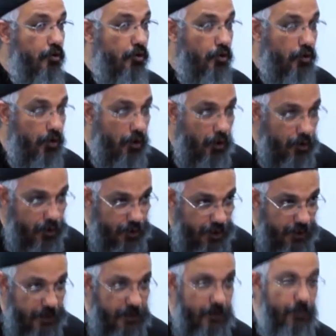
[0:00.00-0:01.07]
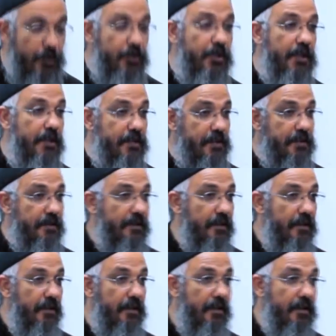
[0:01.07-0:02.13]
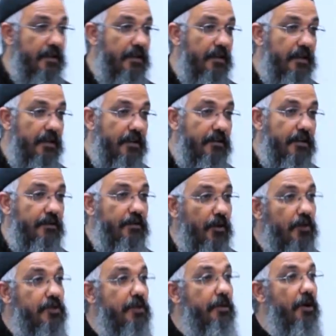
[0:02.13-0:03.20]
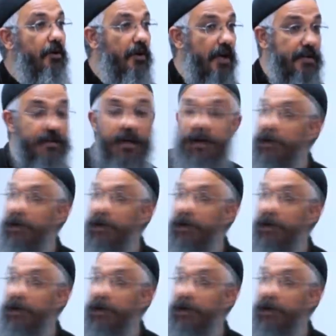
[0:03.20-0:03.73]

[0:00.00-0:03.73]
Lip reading: Colossians, which is the theology about Christ.